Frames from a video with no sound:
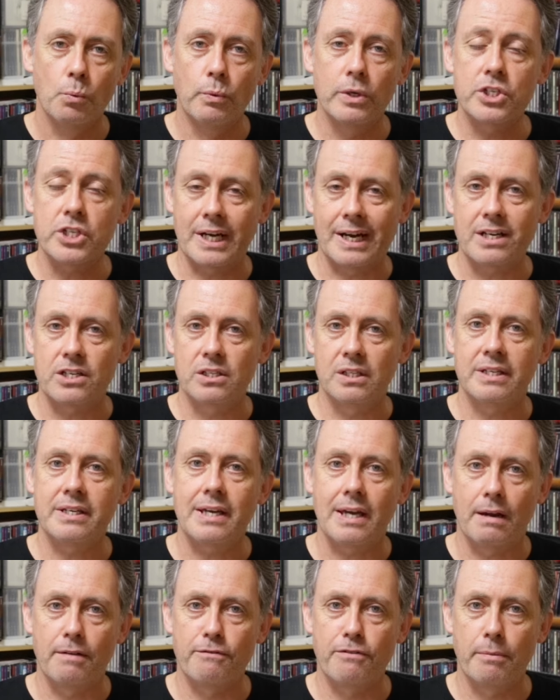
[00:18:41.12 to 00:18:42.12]
which actually
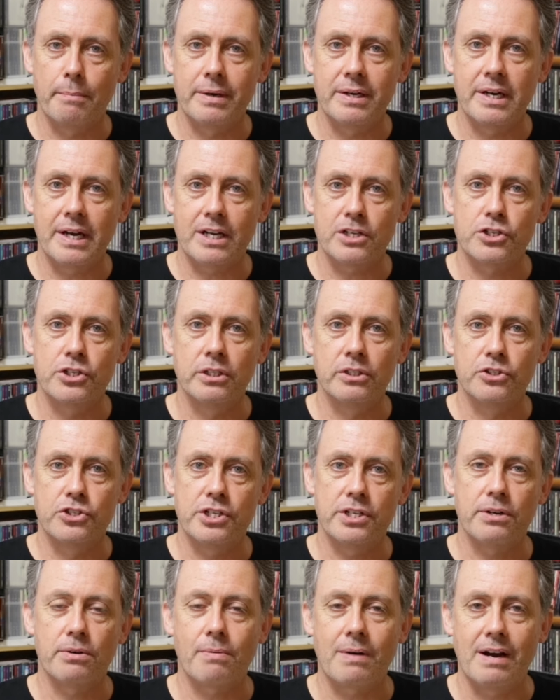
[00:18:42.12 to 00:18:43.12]
came from a National
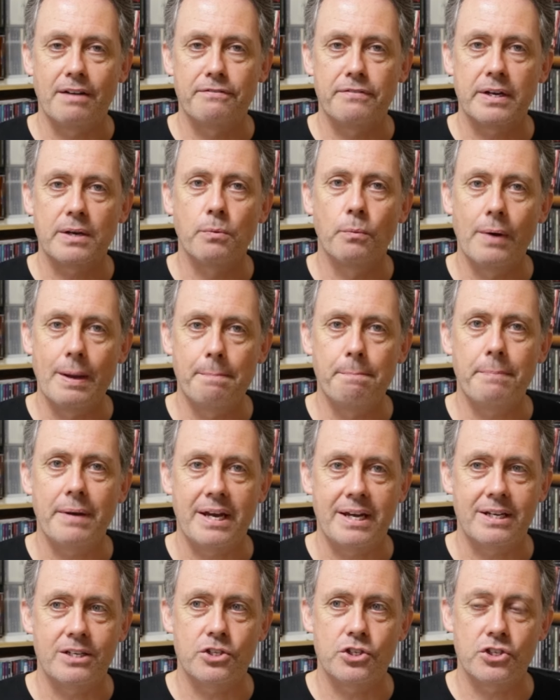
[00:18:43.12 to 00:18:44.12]
Geographic
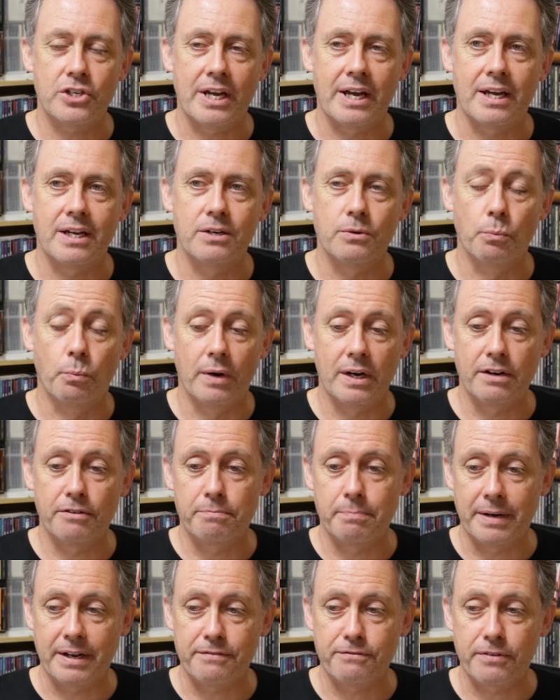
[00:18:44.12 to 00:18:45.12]
webpage. And one
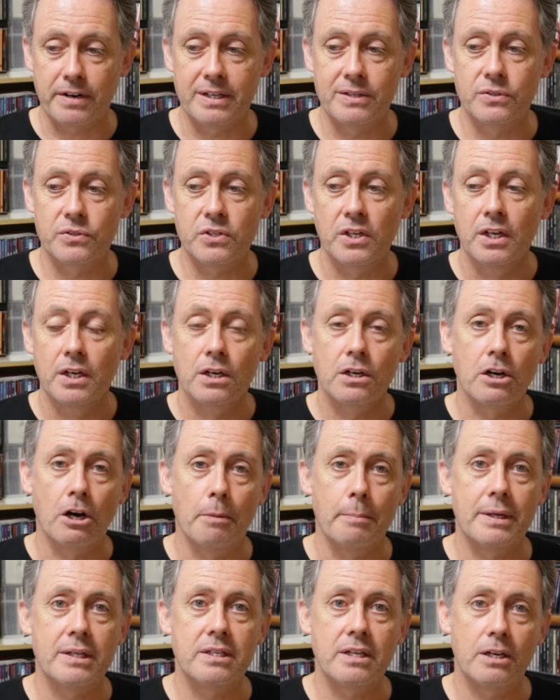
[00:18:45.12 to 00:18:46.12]
of my friends
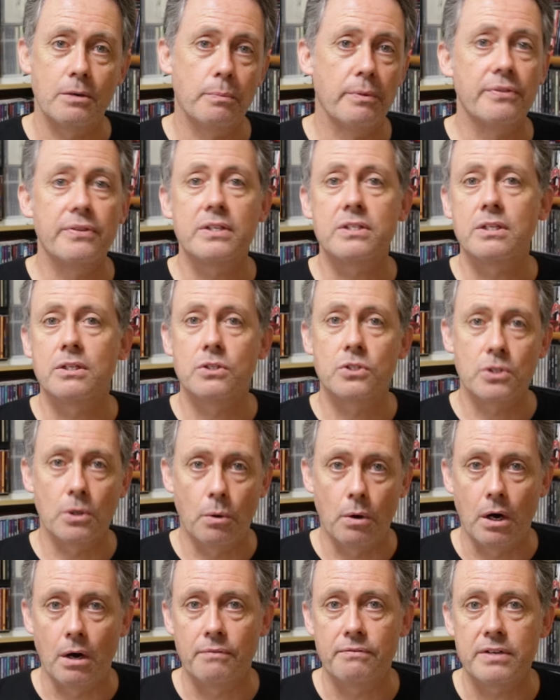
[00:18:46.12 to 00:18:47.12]
commented, well, this is
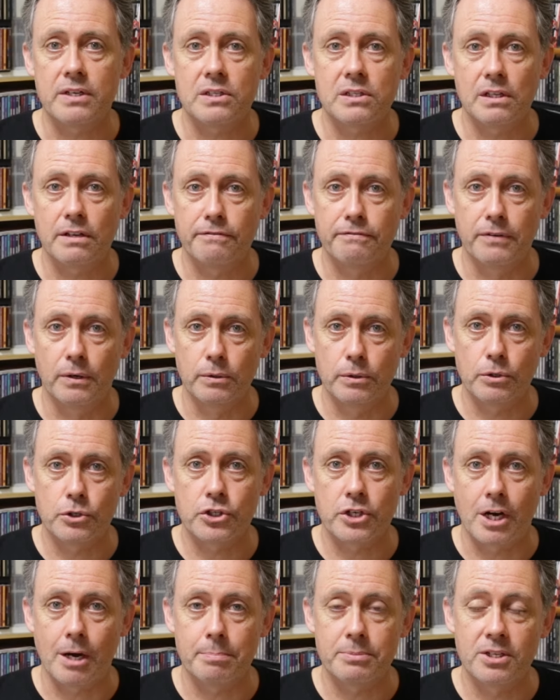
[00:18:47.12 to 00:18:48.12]
so obviously
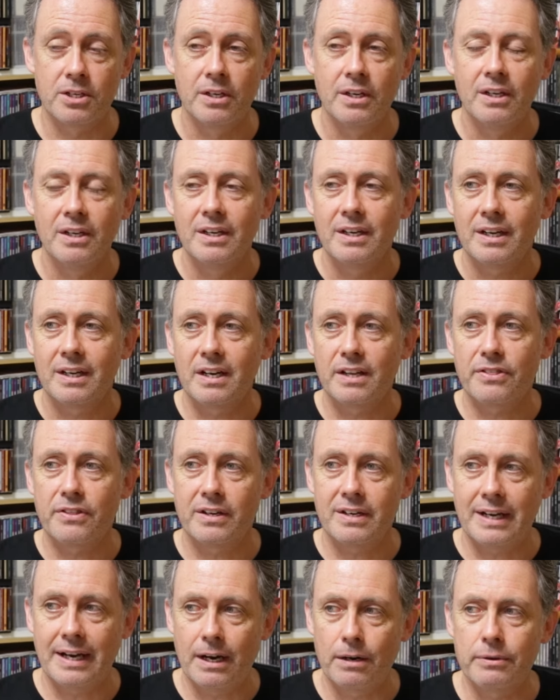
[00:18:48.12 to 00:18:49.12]
photoshopped. And I
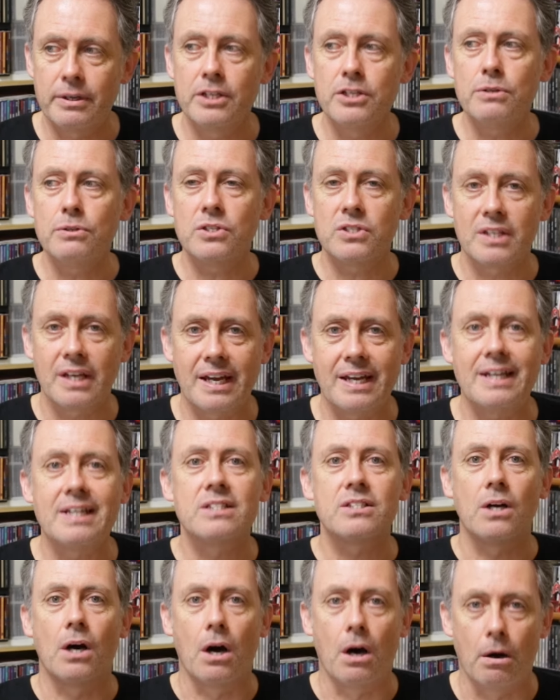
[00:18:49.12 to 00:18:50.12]
thought, how can you say
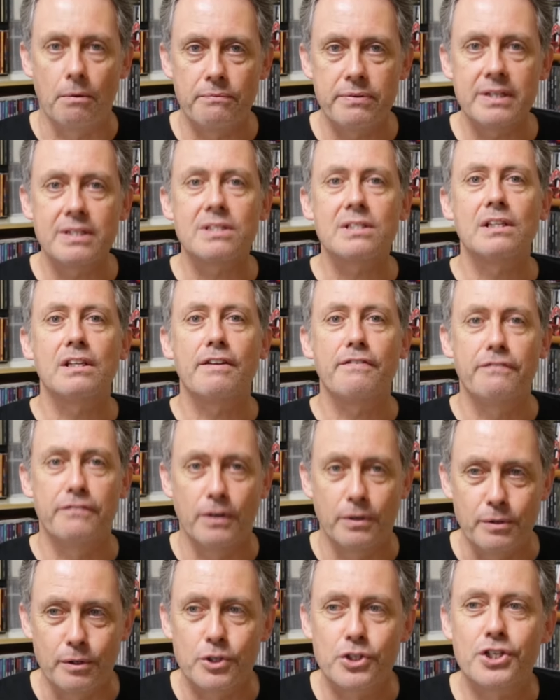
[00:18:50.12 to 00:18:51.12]
it's obviously
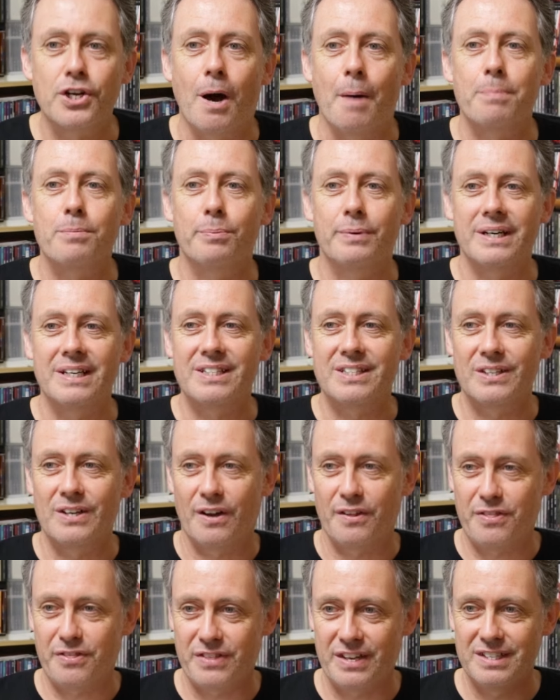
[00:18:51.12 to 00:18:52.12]
photoshopped when it's an
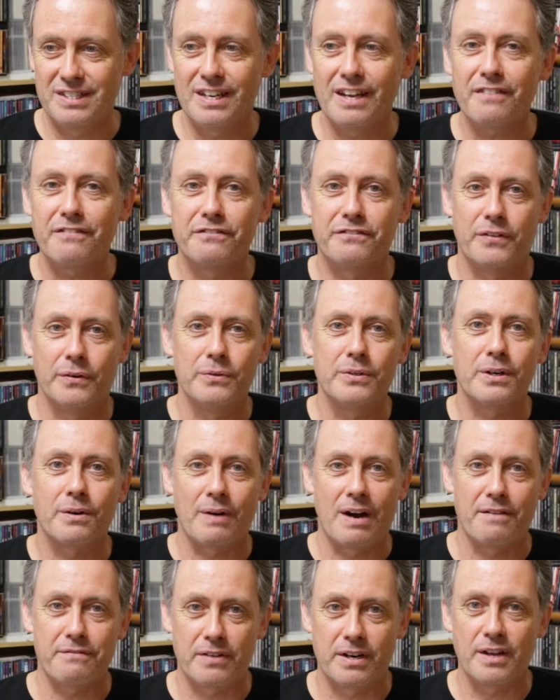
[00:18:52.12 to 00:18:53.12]
authentic
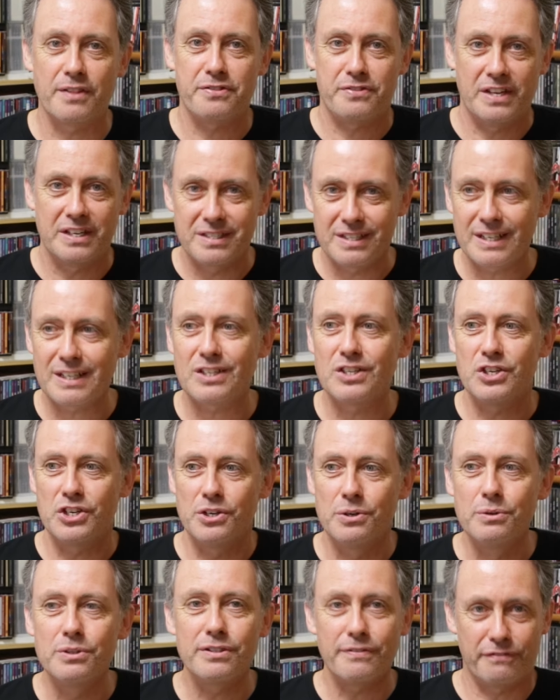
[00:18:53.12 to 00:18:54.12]
photograph, an authentic
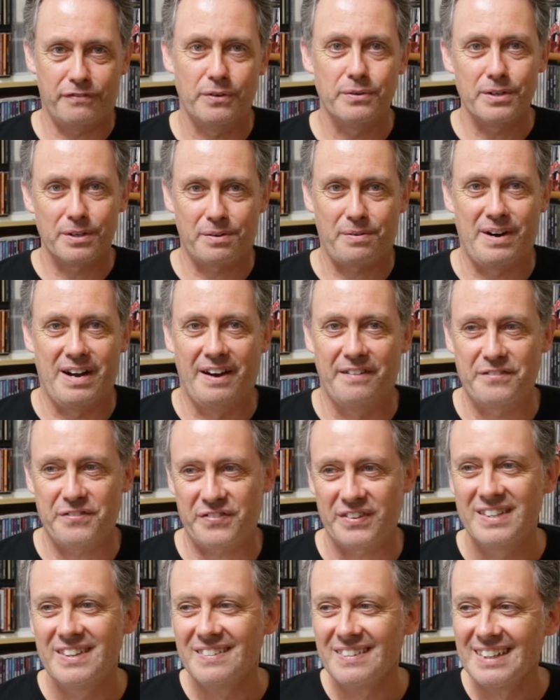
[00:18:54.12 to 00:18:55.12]
news
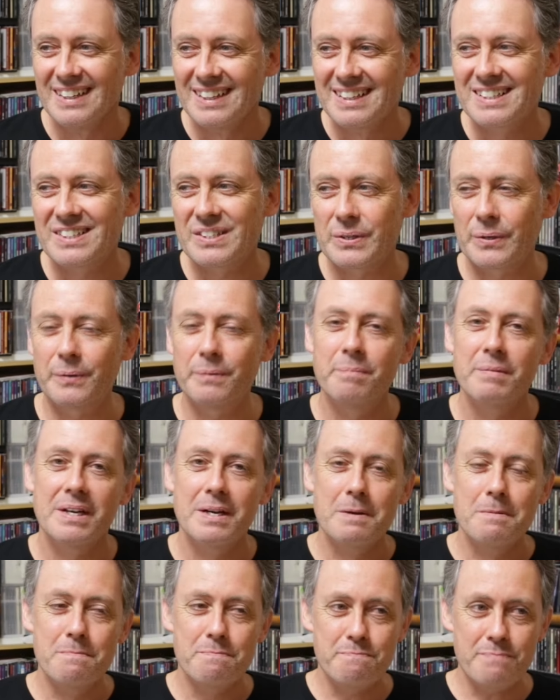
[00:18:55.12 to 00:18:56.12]
photograph? So
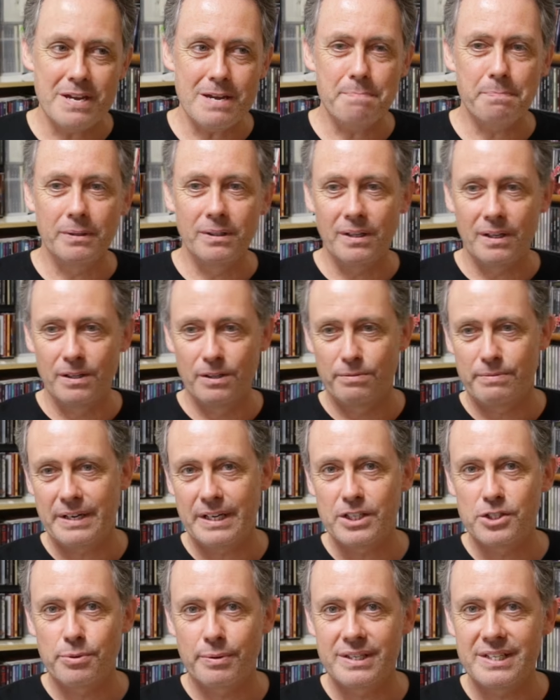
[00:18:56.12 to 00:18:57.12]
people
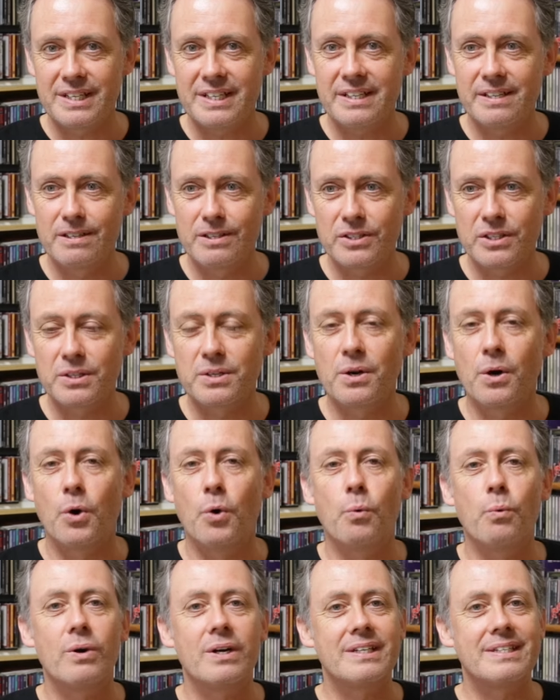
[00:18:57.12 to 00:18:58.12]
already 20 years
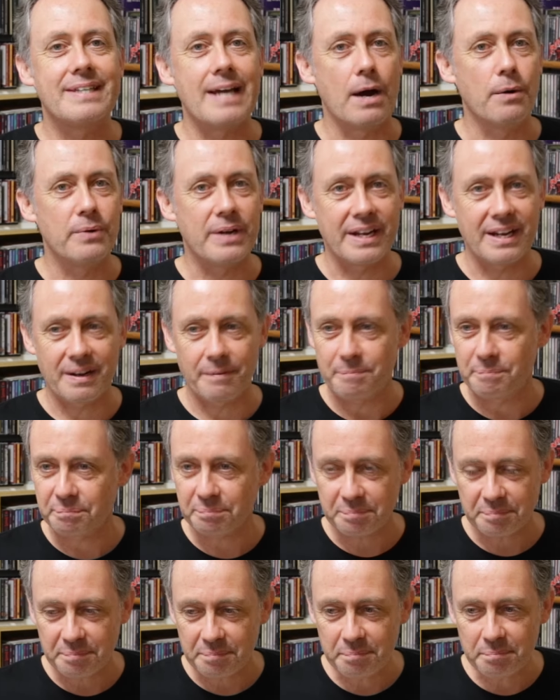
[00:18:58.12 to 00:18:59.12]
ago were doubting
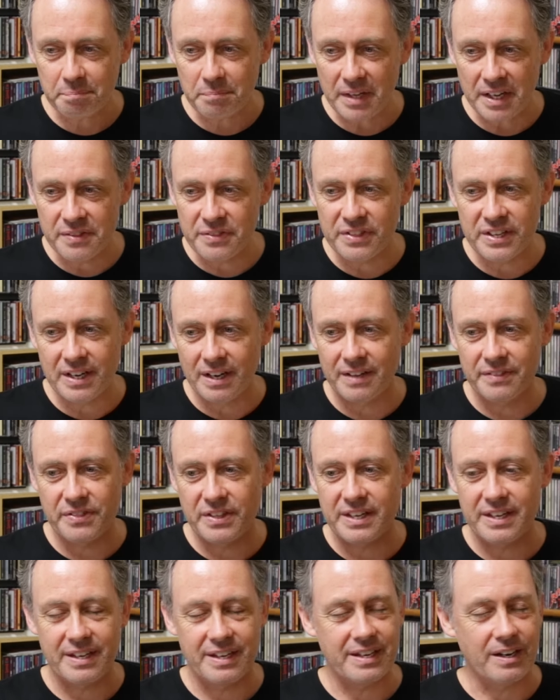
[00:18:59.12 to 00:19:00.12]

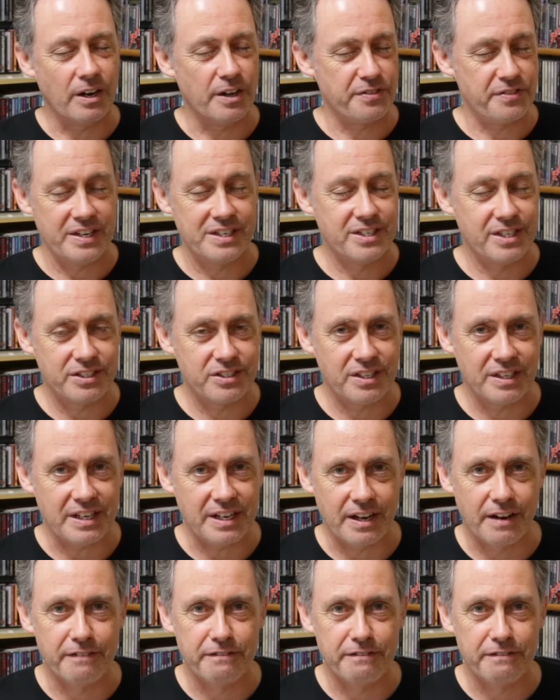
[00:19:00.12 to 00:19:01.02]
the authenticity